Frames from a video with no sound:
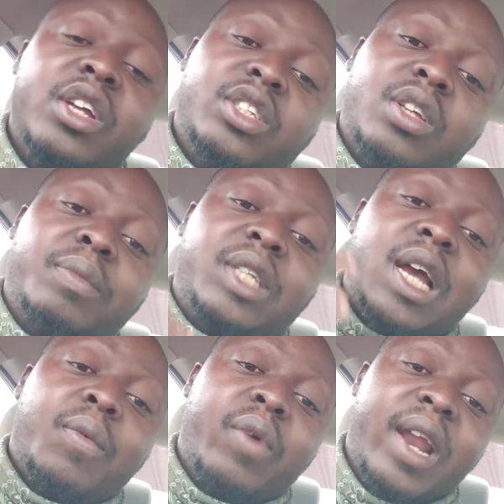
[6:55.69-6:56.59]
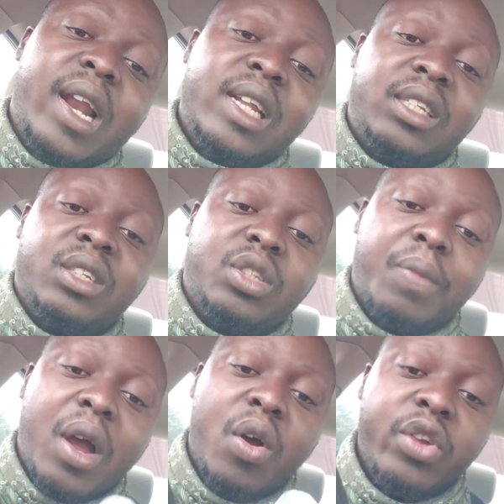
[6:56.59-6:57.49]
Sometimes when I listen to
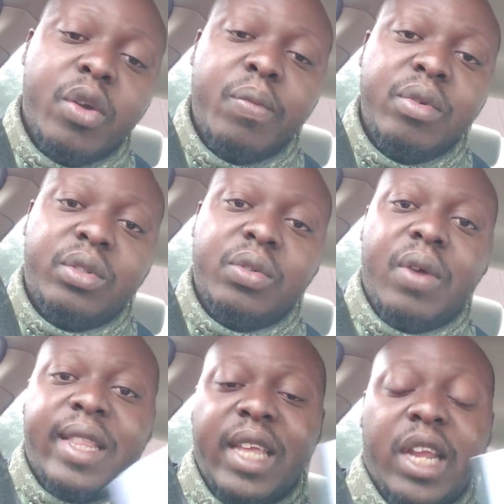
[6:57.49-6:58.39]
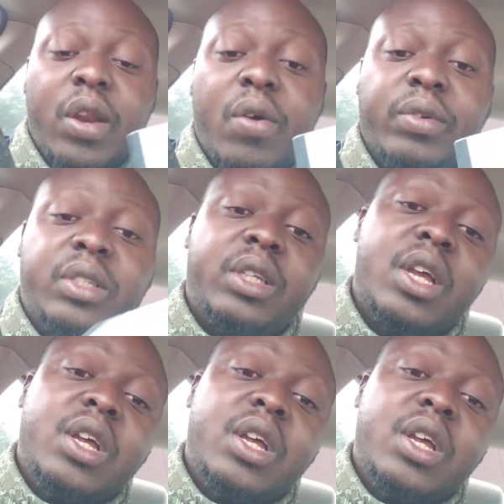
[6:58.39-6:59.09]
my audiobook too, I take notes.